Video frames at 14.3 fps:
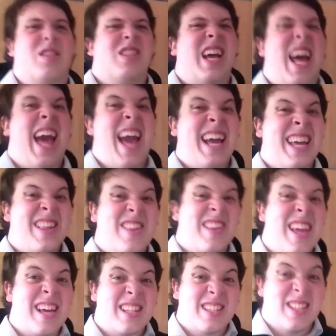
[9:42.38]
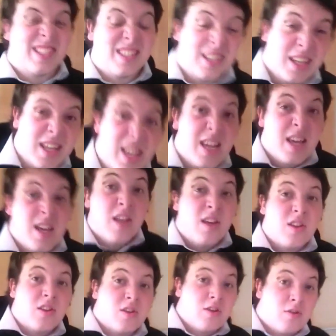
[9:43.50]
the heck is this?
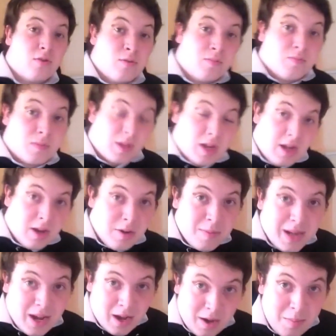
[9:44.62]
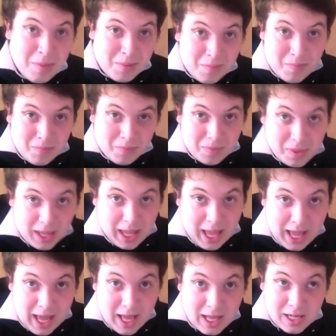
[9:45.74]
So I open it up,
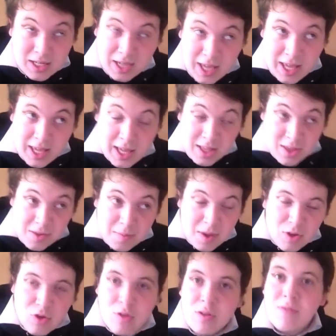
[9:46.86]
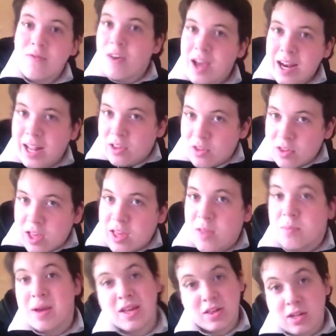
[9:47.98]
and it's my student finance. They're
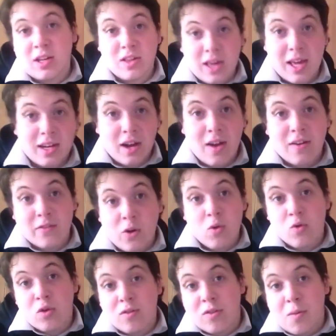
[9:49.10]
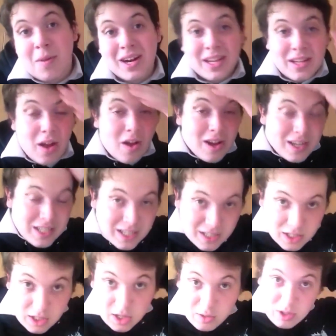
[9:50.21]
basically saying that I've got all of the money that I
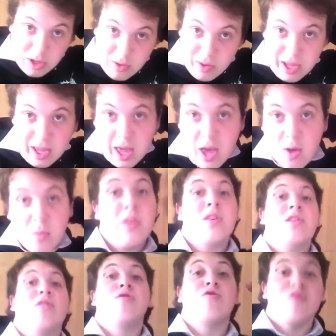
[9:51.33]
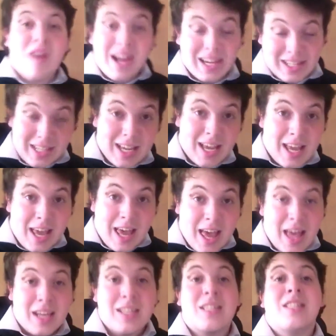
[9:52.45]
need to go to uni, which is great,
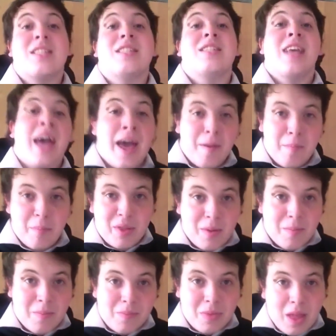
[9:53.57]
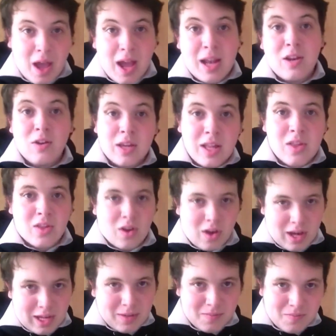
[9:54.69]
except I look
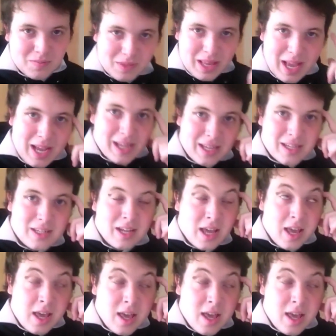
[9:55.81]
inside, and